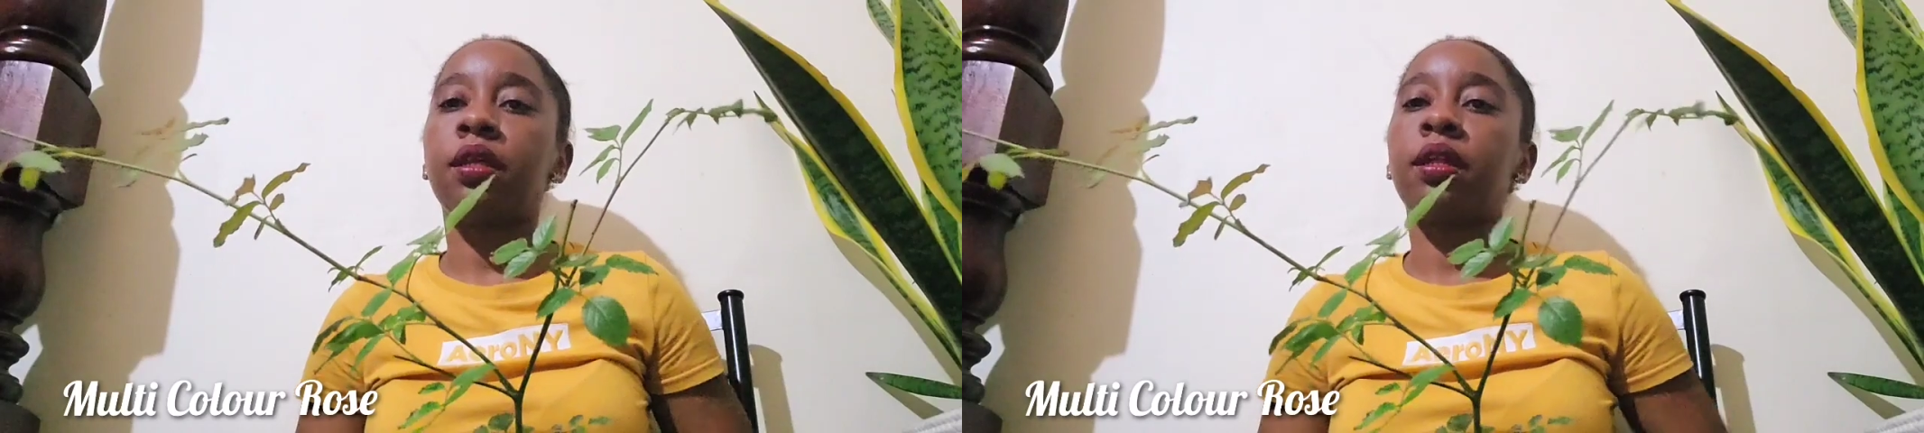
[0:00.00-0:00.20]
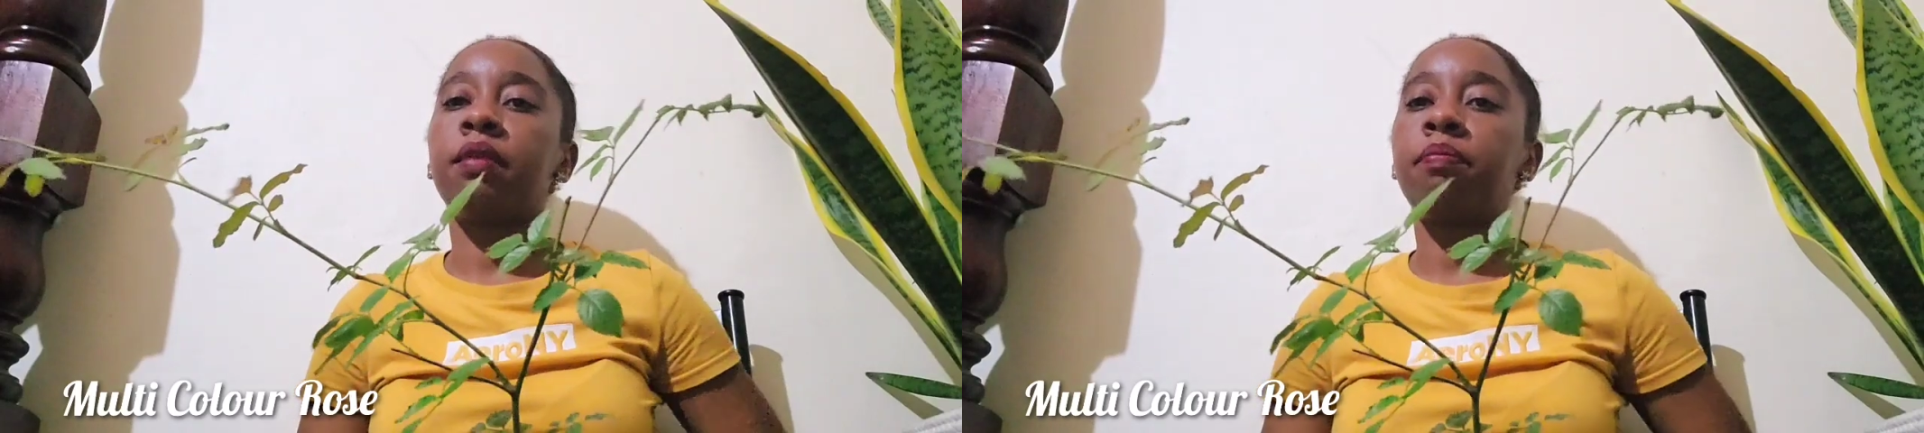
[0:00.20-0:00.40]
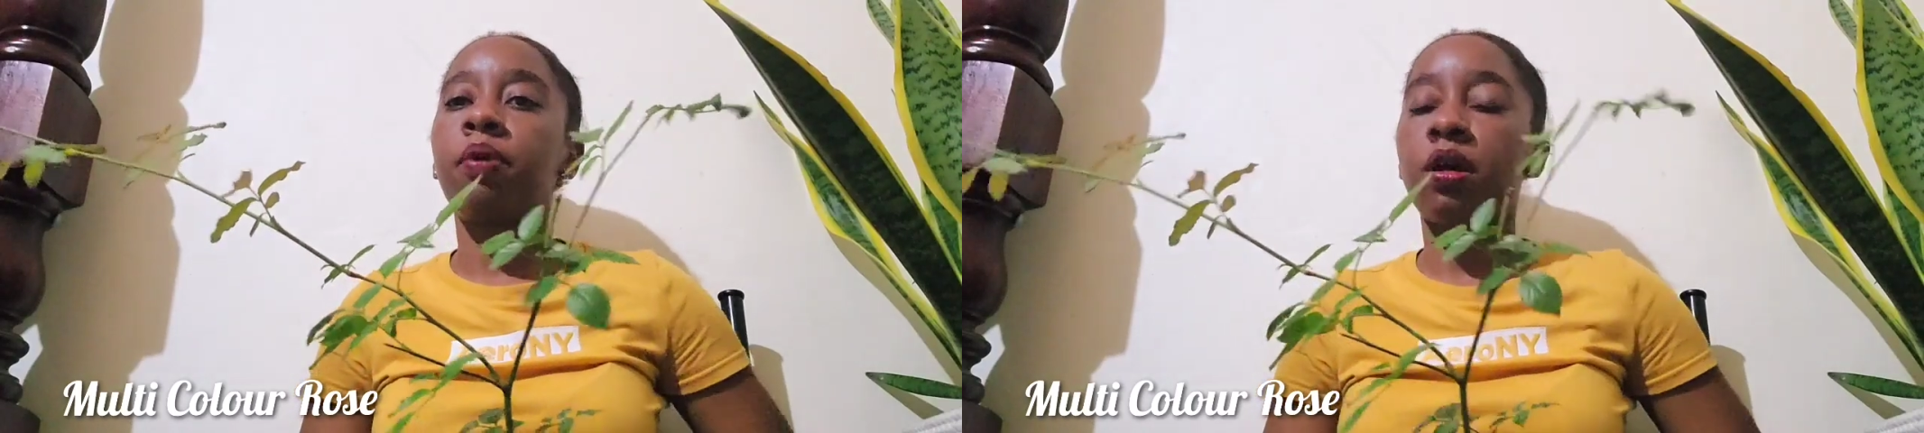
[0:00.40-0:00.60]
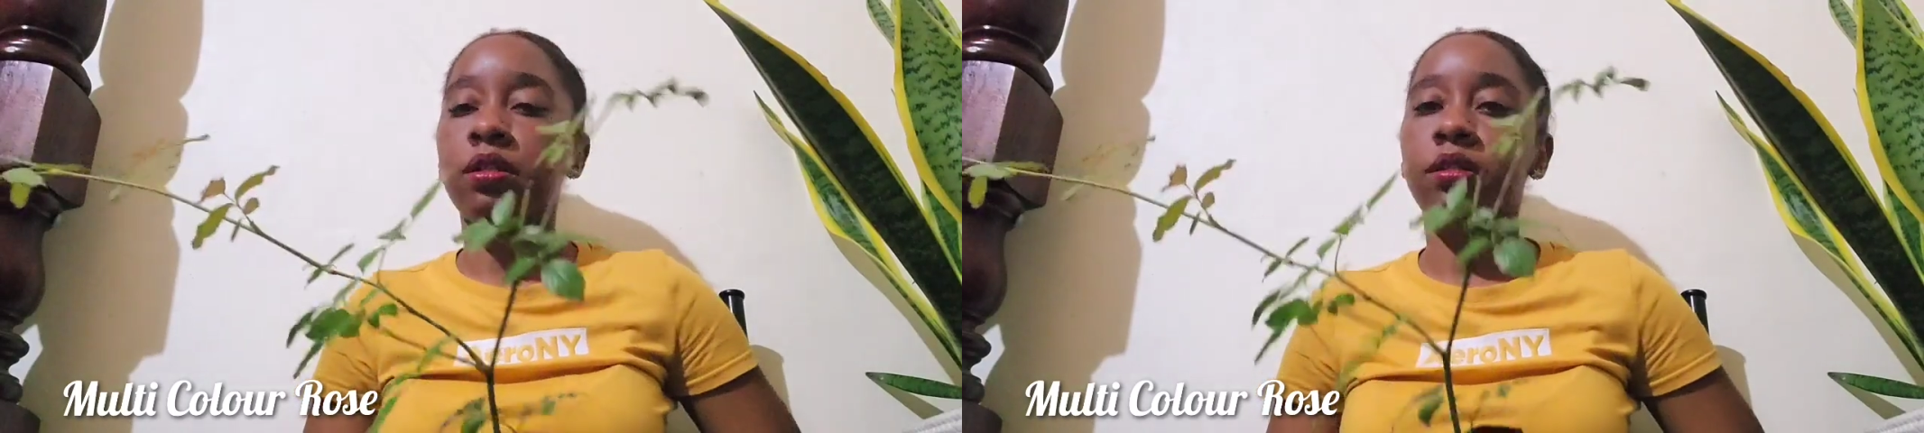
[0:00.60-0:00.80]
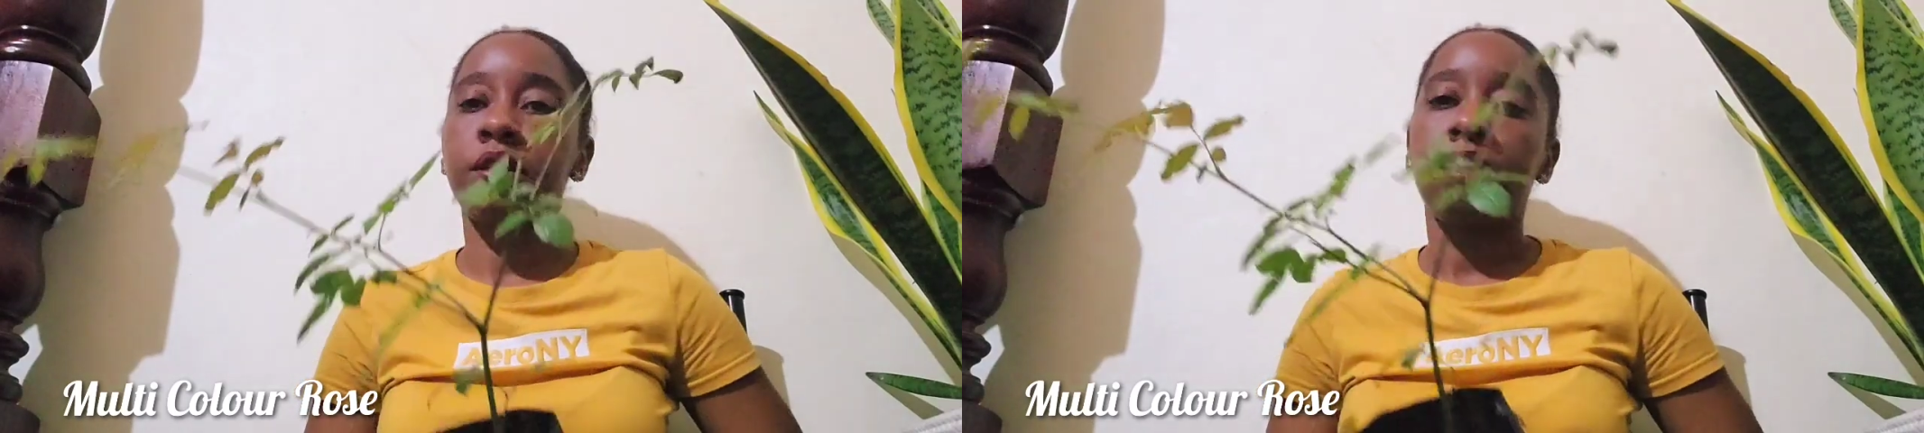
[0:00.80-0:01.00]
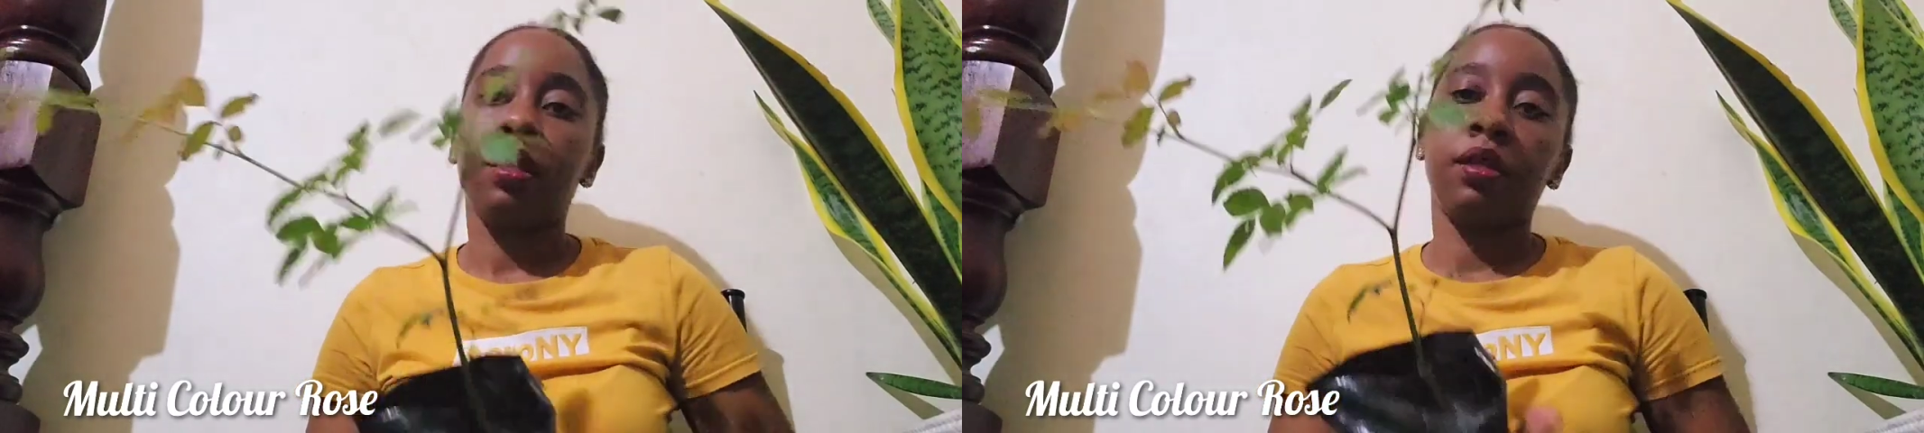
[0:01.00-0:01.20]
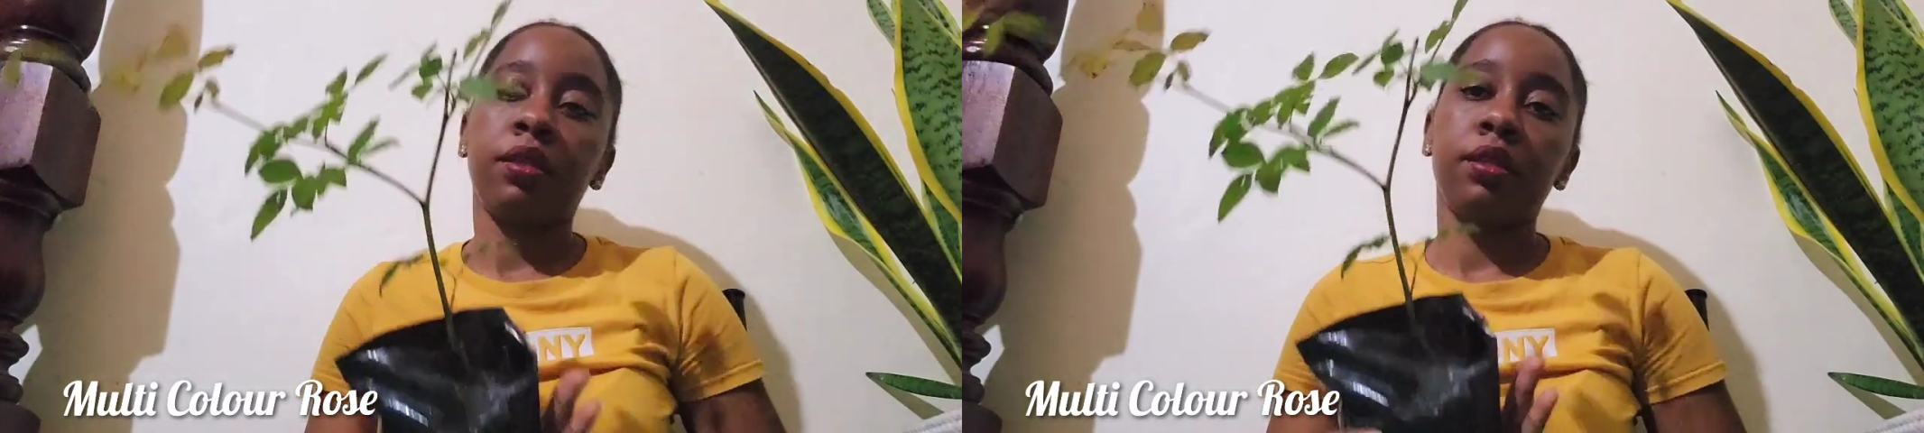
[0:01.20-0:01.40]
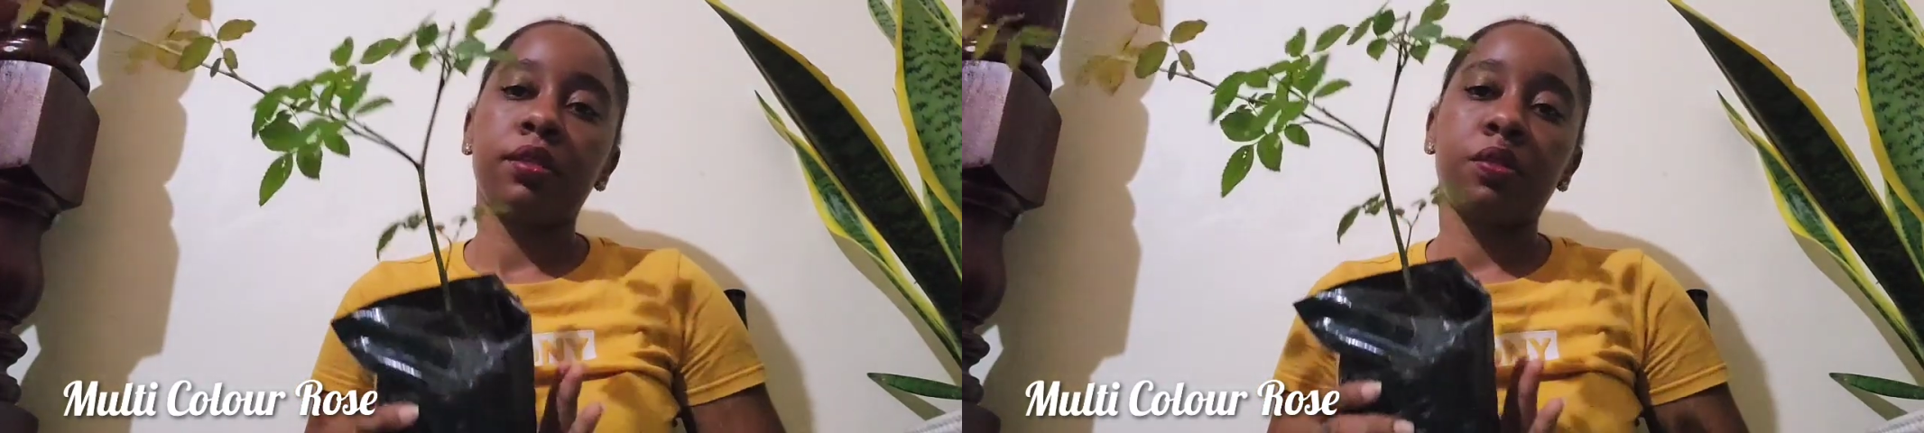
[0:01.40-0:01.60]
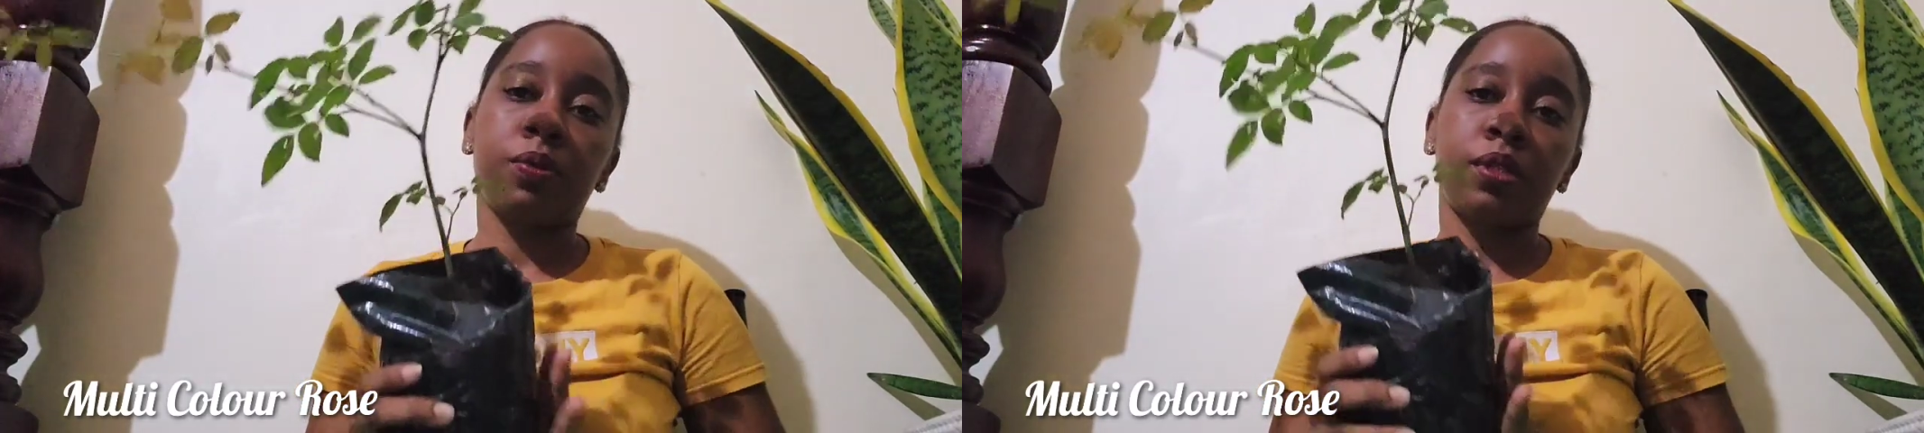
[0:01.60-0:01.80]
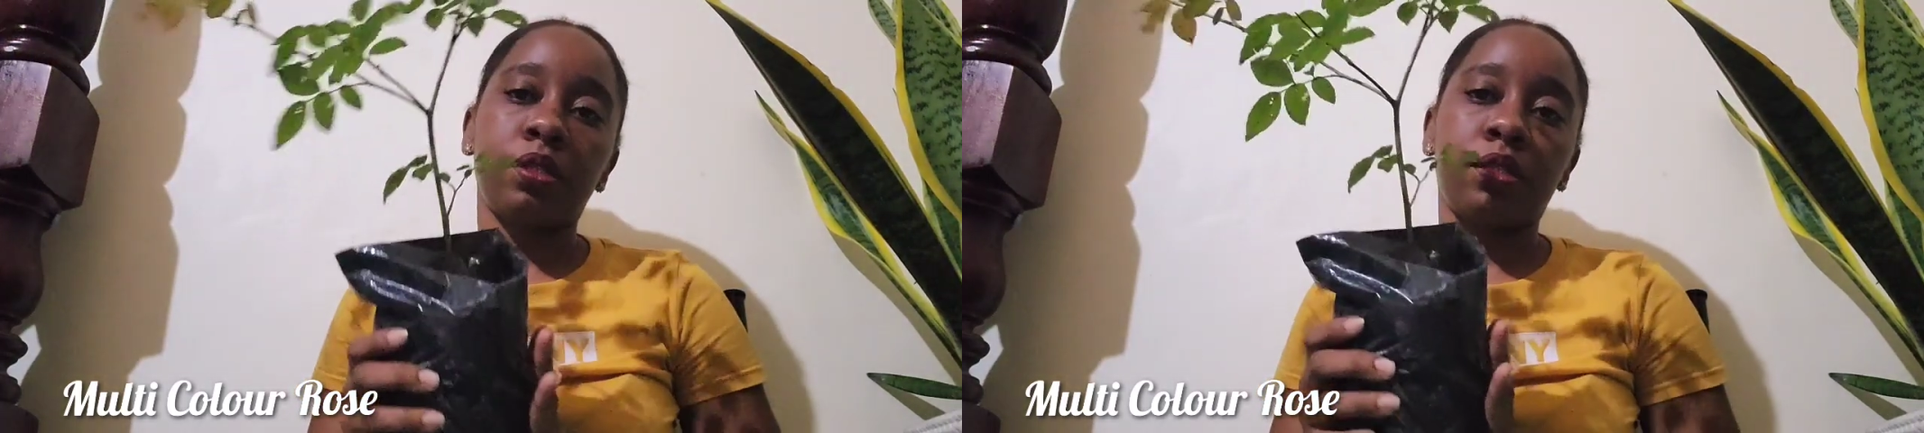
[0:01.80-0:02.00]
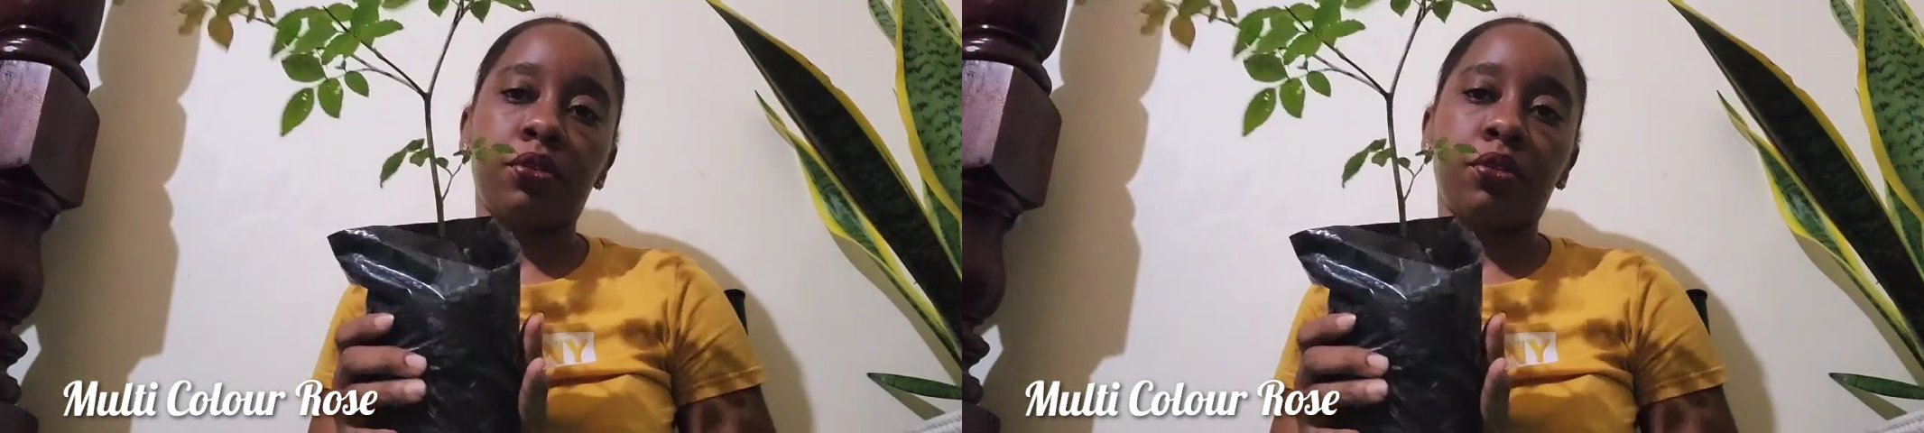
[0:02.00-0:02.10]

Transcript: a pot. This is what it's